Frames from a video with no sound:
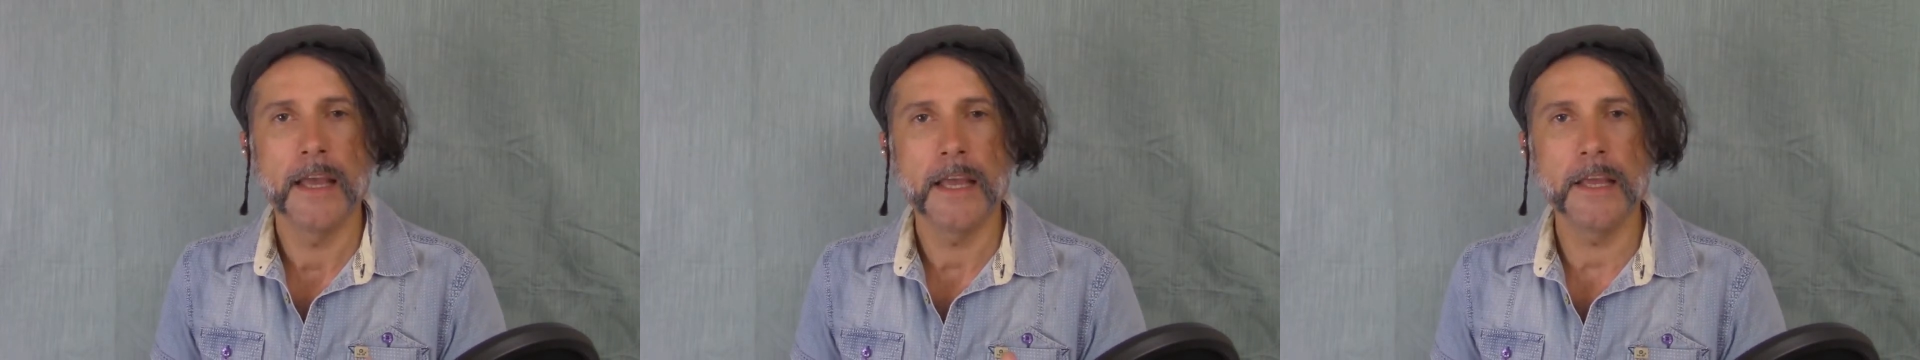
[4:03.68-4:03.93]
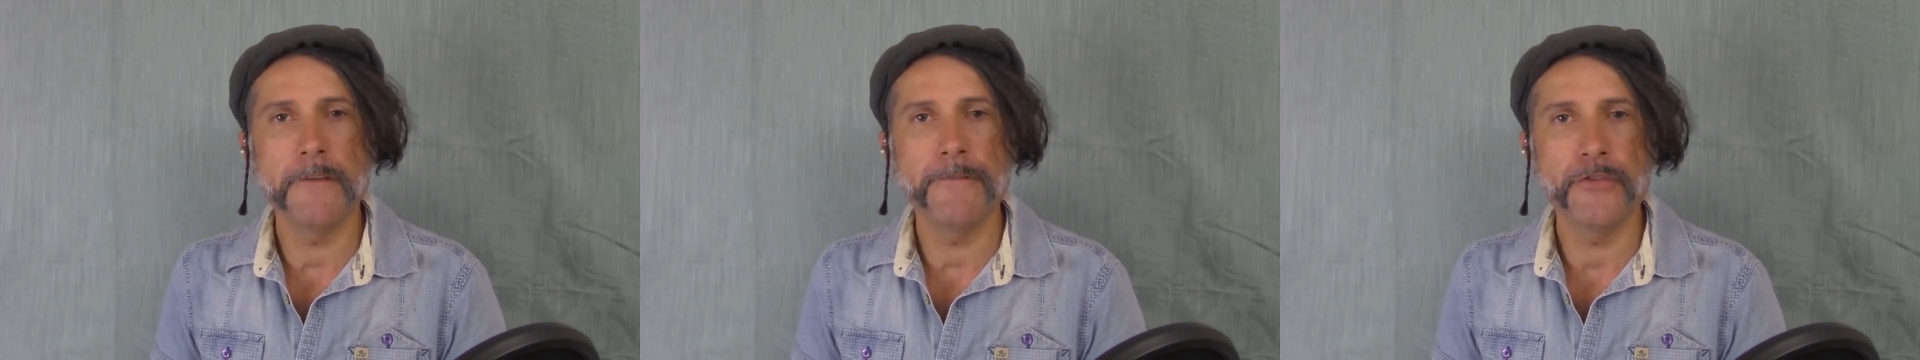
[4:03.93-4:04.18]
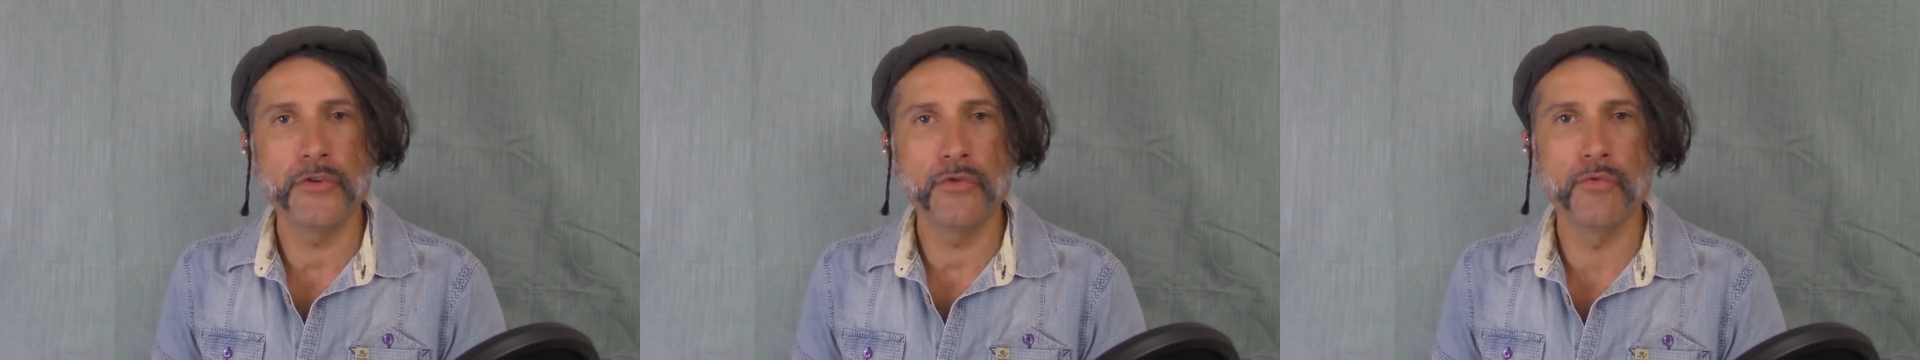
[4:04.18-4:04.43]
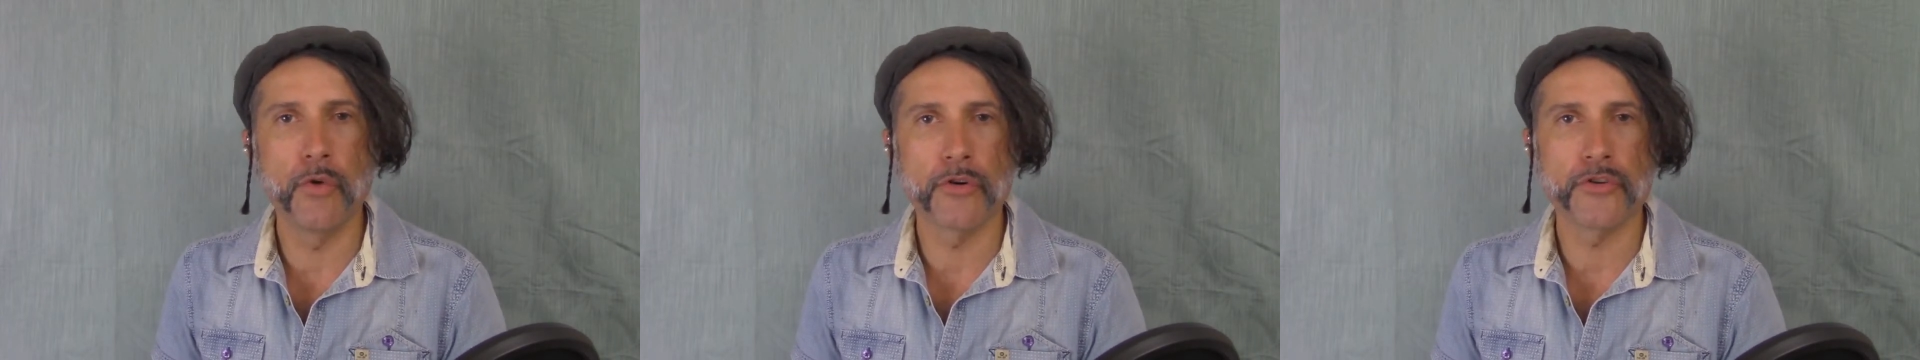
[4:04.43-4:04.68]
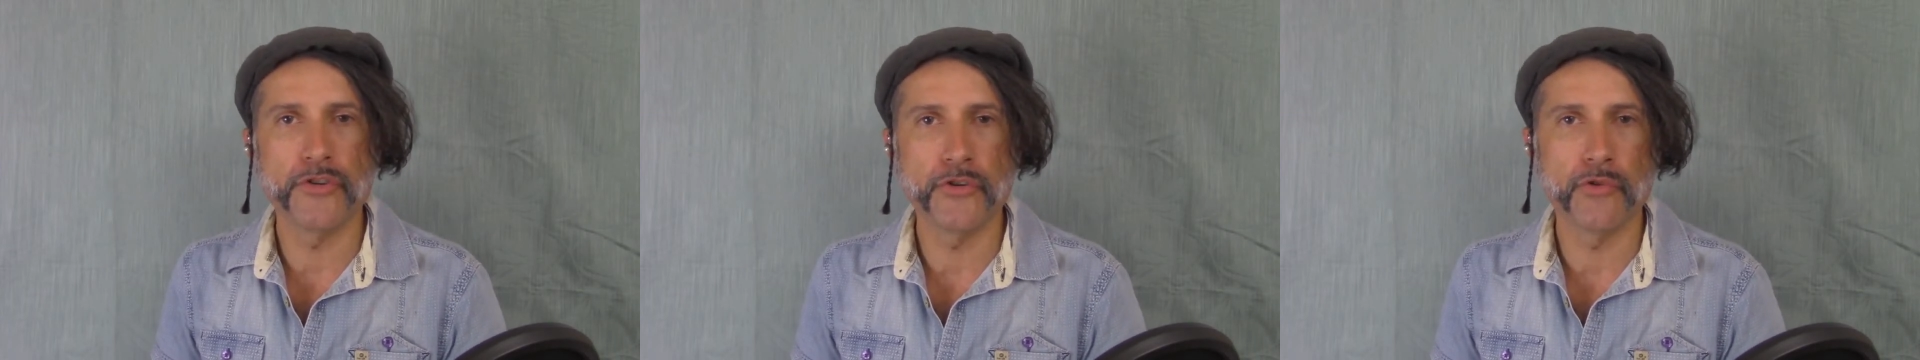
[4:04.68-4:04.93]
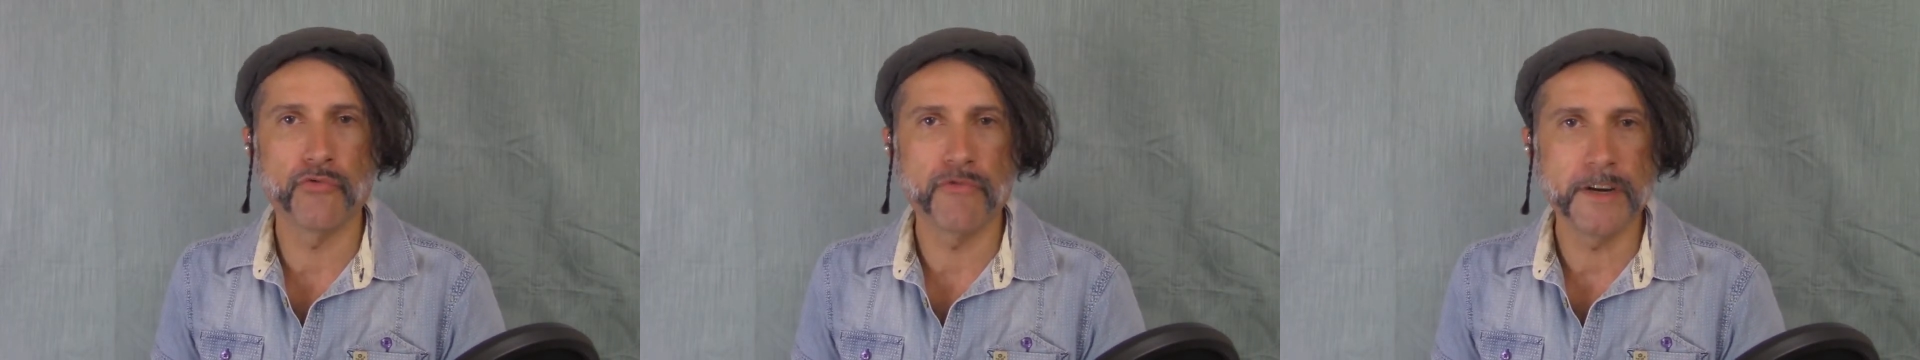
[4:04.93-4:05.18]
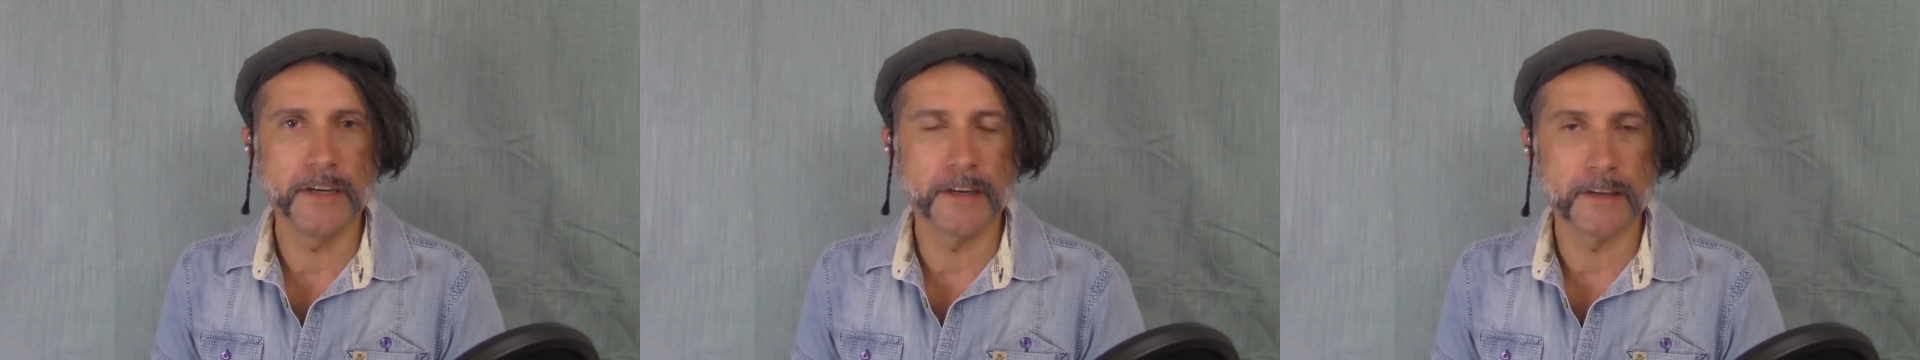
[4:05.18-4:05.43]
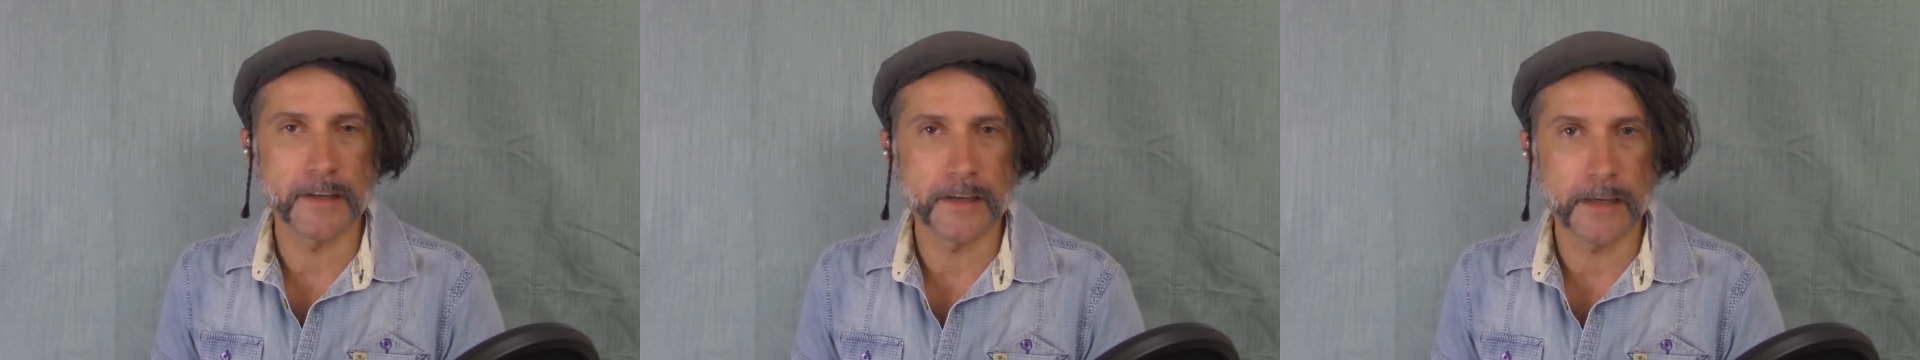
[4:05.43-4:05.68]
If you want your reader
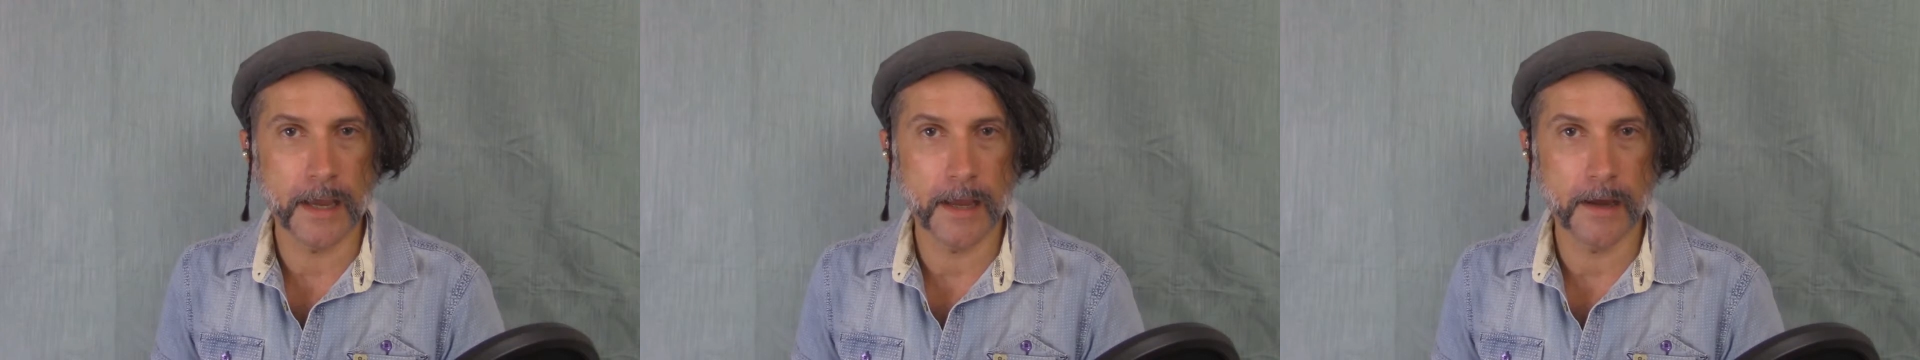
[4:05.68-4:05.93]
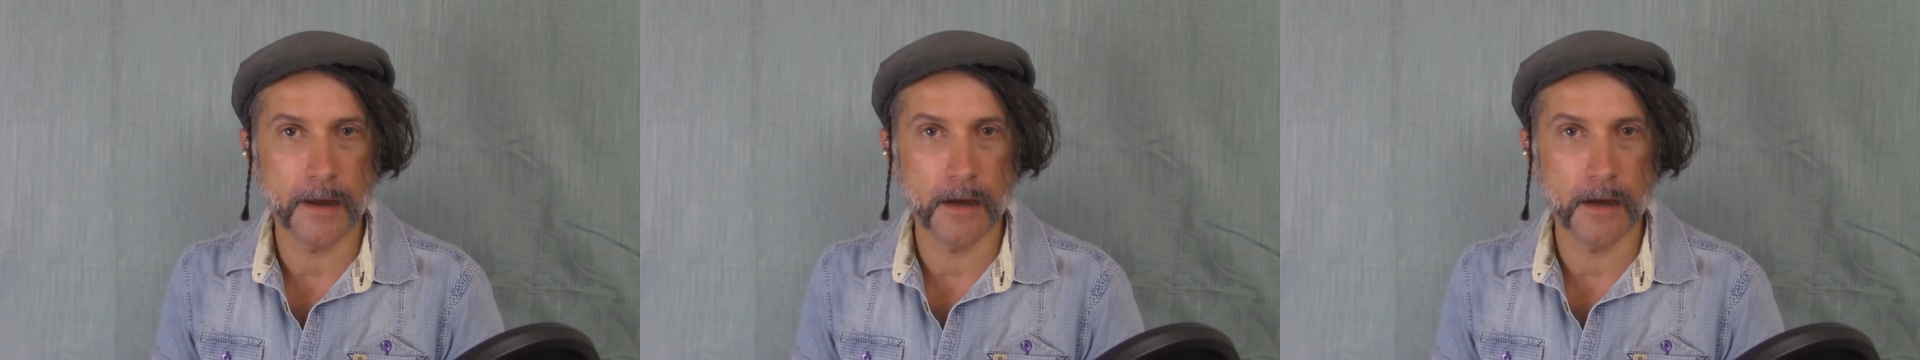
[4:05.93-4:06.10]
to care